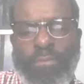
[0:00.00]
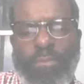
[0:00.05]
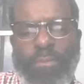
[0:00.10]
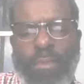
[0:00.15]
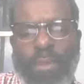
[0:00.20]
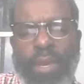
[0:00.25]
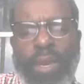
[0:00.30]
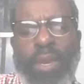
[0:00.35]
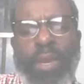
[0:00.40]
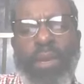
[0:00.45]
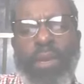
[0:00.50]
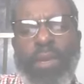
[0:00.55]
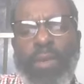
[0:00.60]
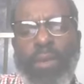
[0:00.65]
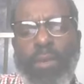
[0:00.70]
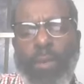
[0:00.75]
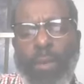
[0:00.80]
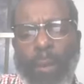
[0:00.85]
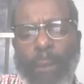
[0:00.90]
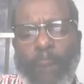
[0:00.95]
Yeah.
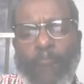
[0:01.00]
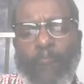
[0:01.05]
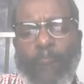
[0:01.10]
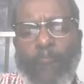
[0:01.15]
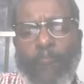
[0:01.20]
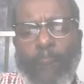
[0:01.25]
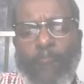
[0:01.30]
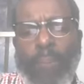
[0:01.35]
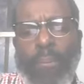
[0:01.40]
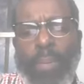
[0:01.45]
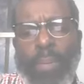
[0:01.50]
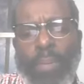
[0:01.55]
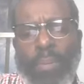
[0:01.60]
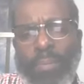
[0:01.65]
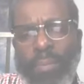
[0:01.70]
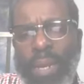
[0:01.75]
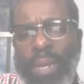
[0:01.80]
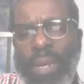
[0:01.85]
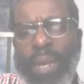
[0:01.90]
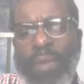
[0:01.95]

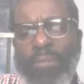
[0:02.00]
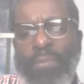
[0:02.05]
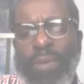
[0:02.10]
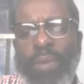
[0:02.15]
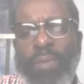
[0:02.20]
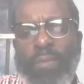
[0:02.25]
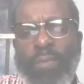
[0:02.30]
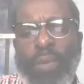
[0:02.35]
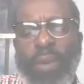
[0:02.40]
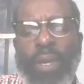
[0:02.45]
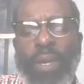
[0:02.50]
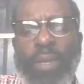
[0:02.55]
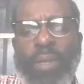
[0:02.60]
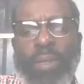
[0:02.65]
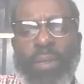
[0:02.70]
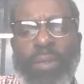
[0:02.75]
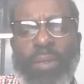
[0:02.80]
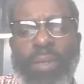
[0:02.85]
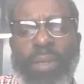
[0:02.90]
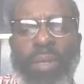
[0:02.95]
Man, I've been afraid.
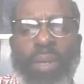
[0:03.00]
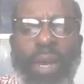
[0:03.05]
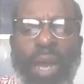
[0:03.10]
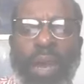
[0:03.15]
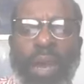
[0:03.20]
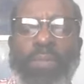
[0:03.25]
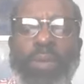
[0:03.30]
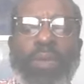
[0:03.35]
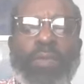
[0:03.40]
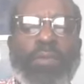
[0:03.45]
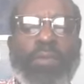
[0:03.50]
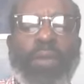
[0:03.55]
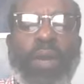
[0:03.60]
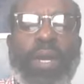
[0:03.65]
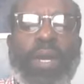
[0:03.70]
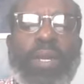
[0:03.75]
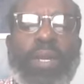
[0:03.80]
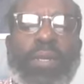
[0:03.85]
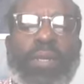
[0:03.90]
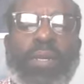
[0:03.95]
I've been
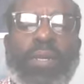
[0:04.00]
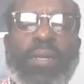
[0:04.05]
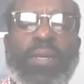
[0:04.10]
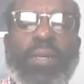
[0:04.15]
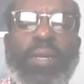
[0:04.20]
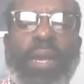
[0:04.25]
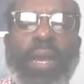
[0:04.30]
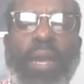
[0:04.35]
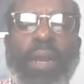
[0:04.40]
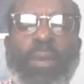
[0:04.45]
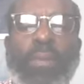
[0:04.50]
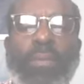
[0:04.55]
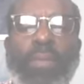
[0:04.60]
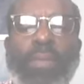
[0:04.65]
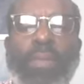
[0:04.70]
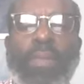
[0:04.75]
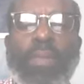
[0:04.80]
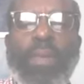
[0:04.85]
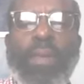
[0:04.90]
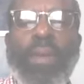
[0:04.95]
afraid that
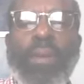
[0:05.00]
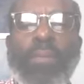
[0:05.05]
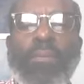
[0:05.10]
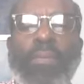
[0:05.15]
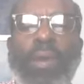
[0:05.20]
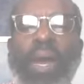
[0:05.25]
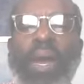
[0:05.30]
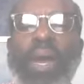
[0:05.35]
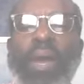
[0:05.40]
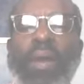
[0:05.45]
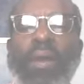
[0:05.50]
my